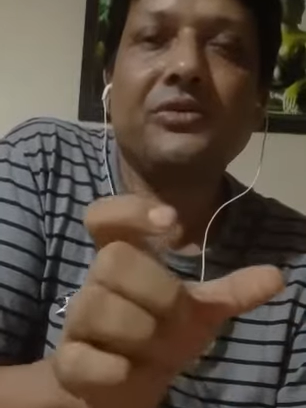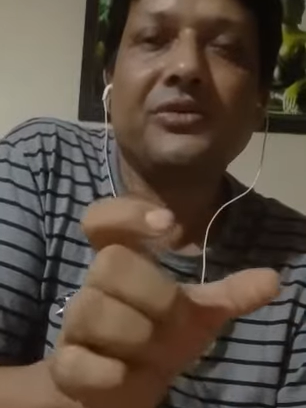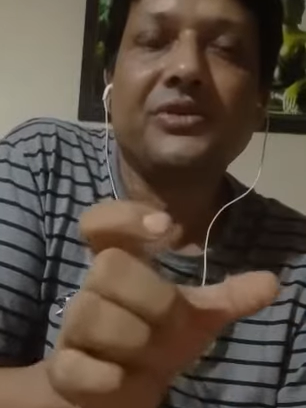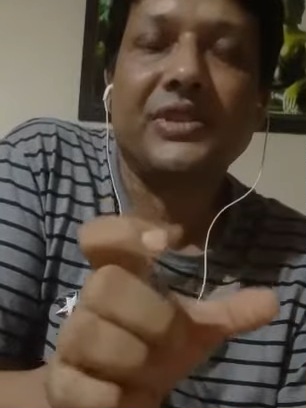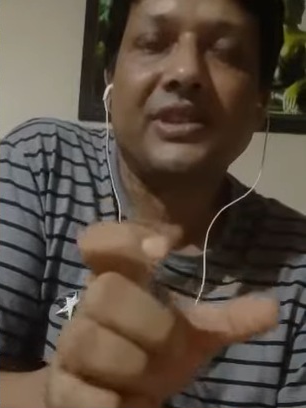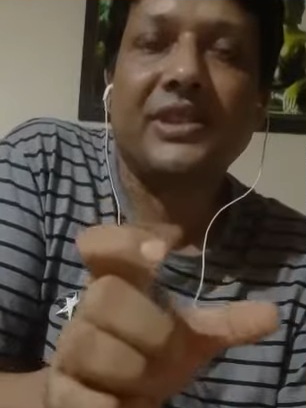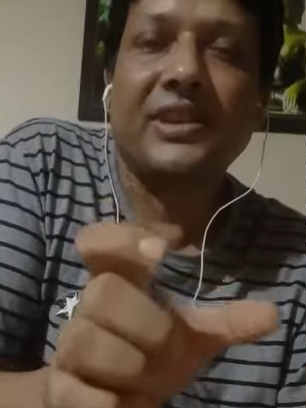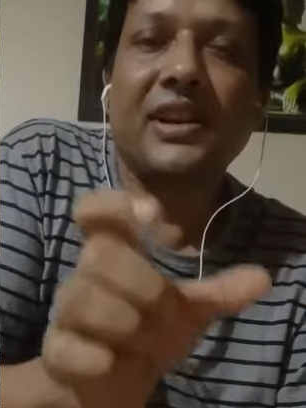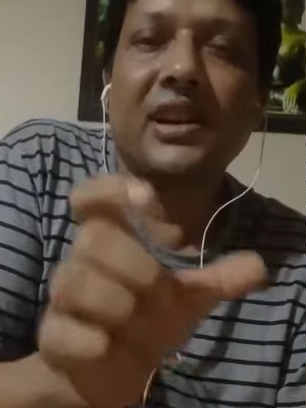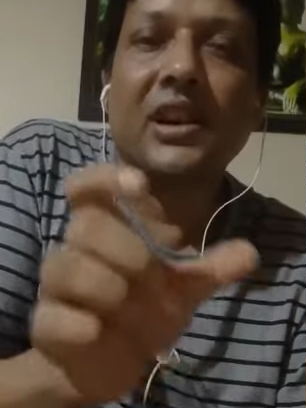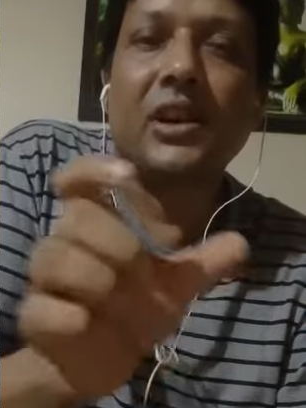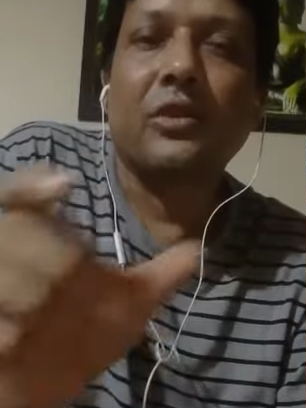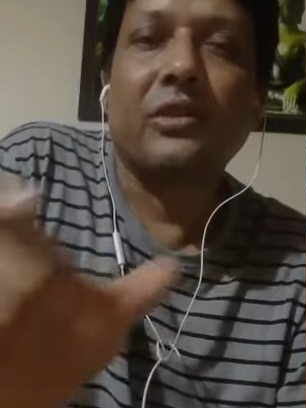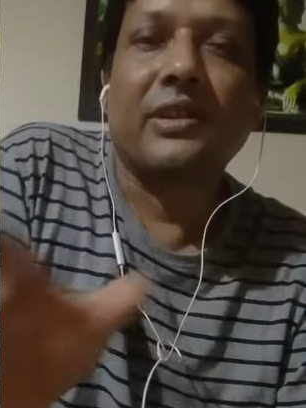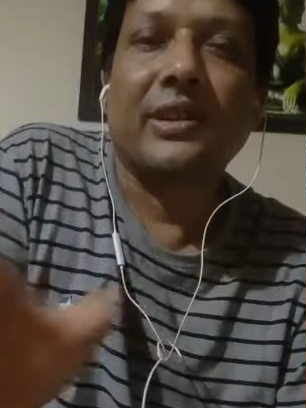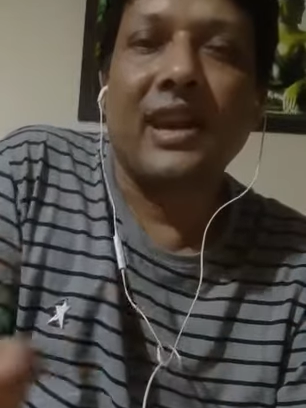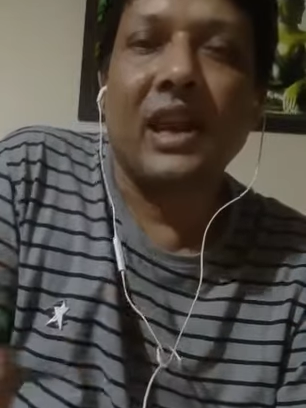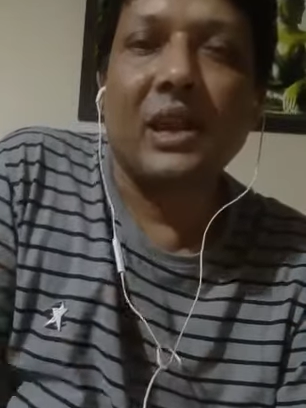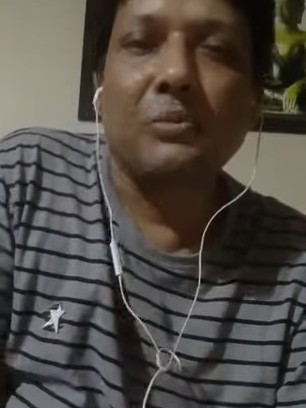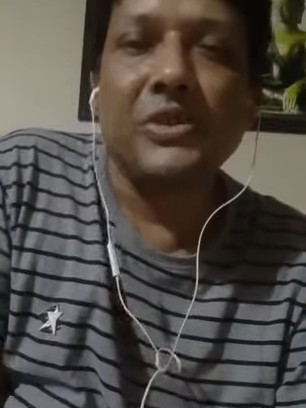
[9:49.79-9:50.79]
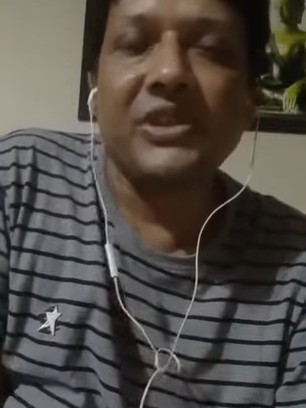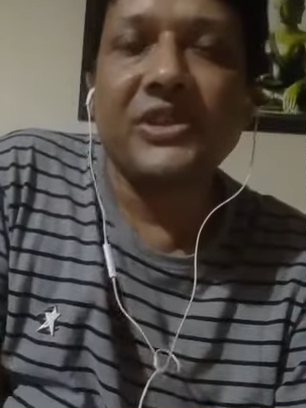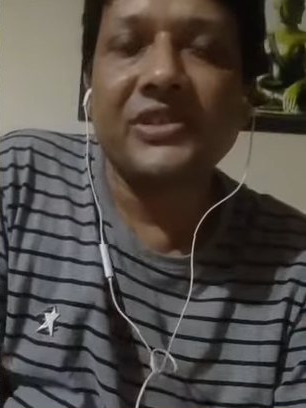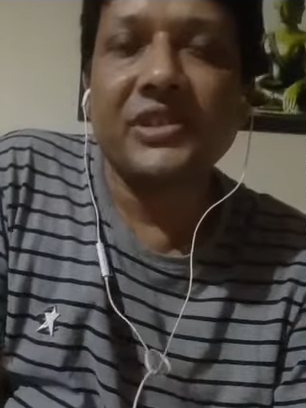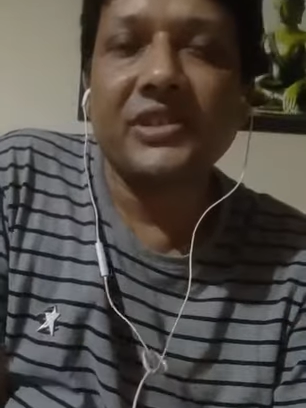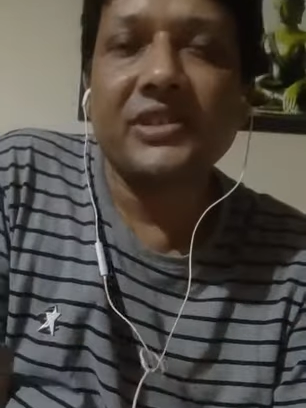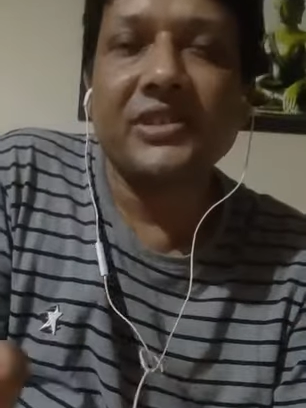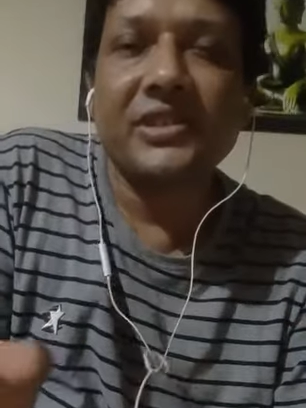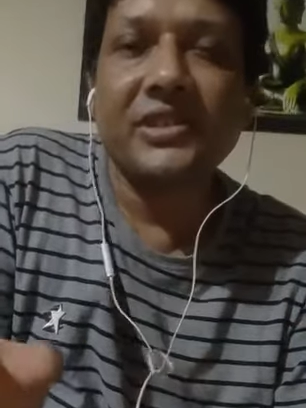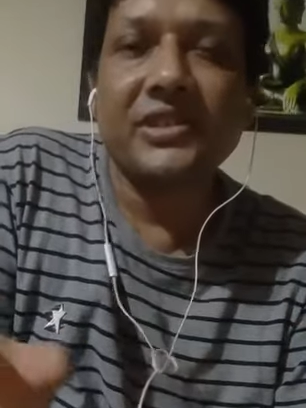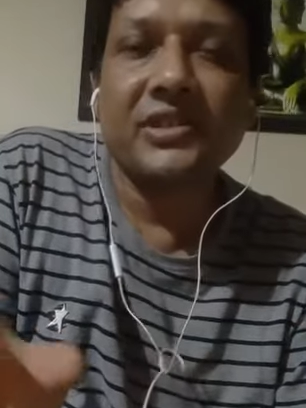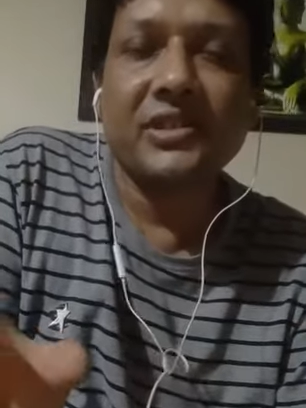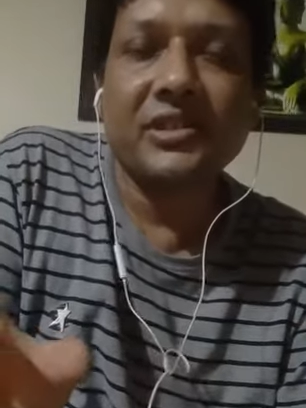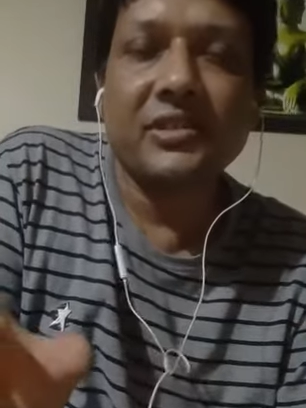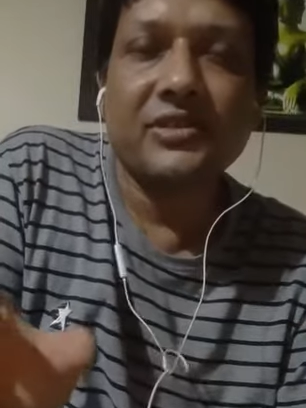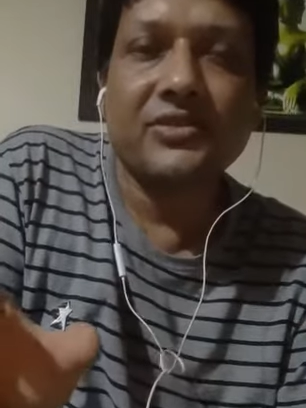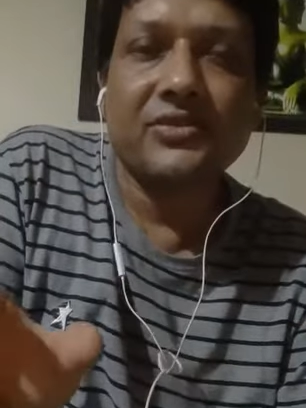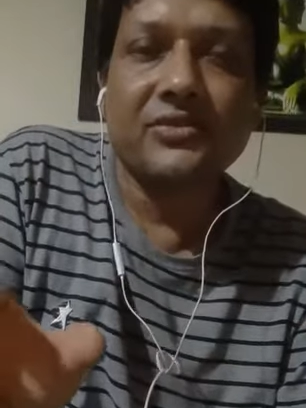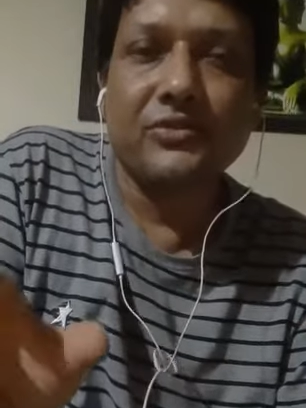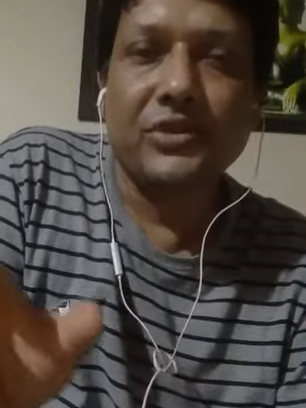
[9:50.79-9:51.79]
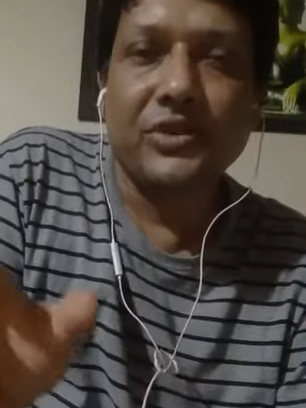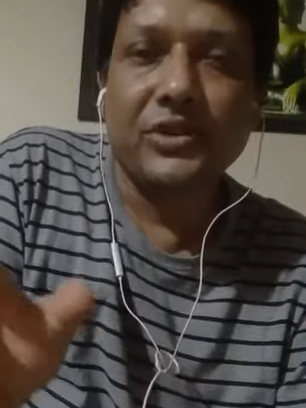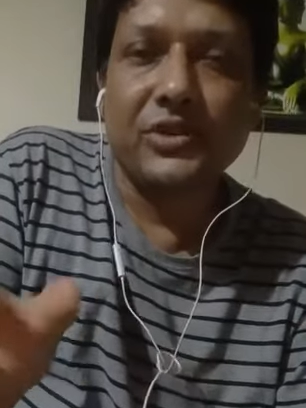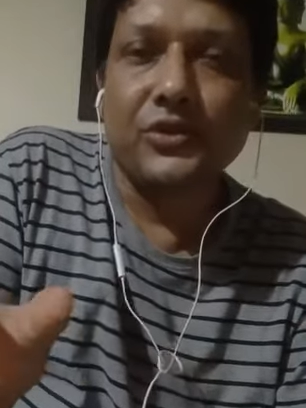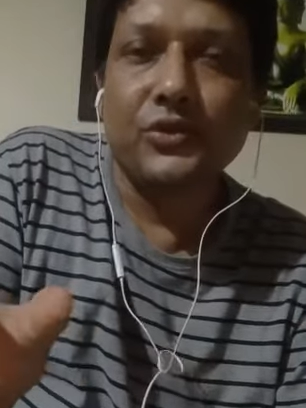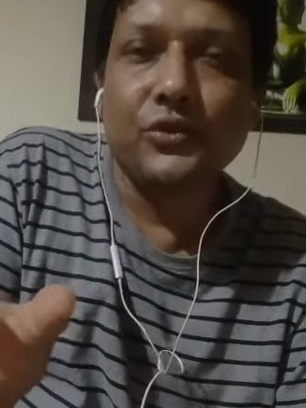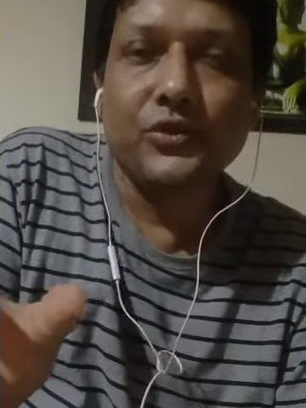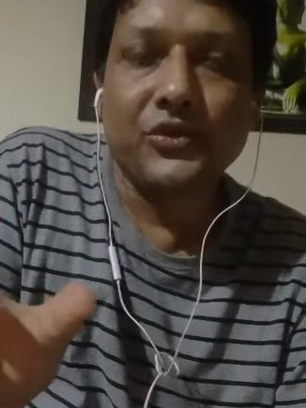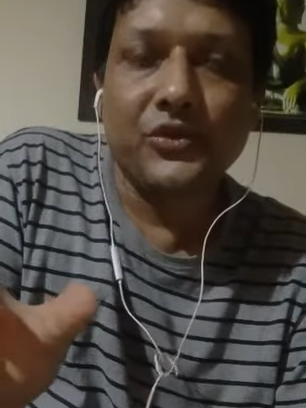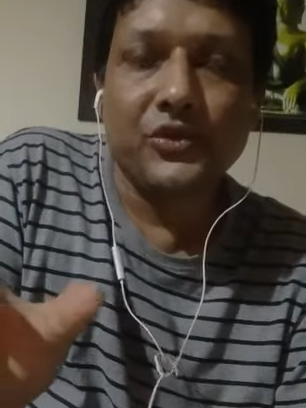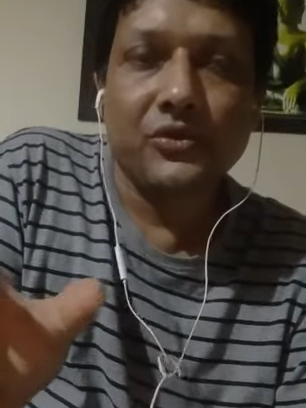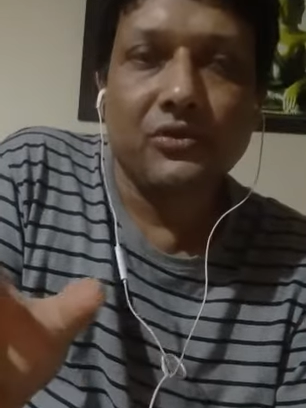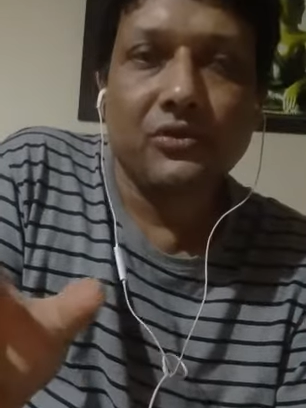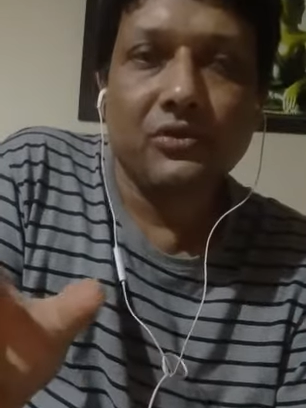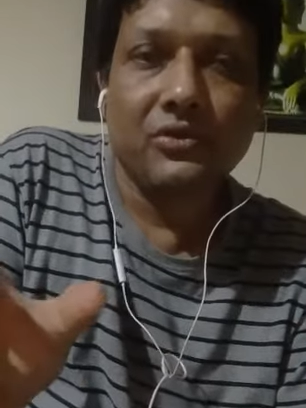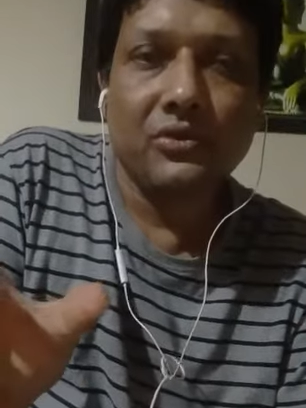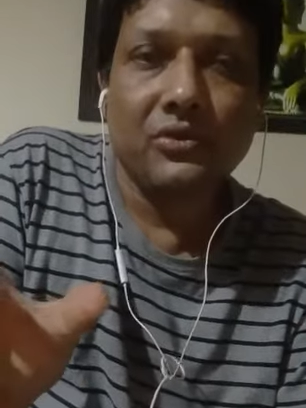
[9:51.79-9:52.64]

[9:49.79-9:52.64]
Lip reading: generally on climate change research we use